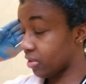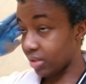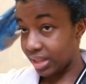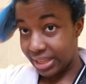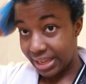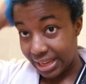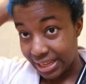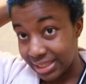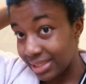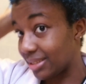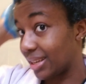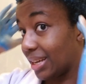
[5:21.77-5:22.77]
trying to get
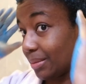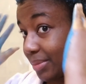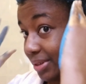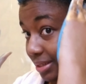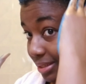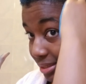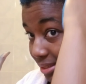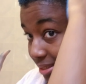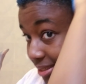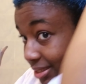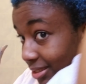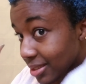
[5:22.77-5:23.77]
in the sideburns.
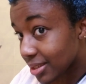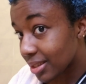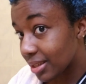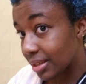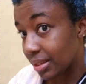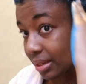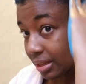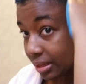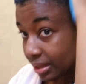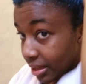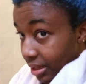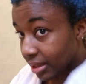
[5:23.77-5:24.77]
This is,
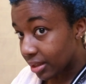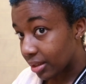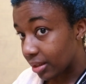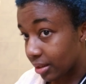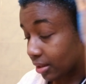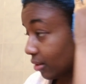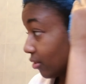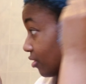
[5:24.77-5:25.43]
oh, I've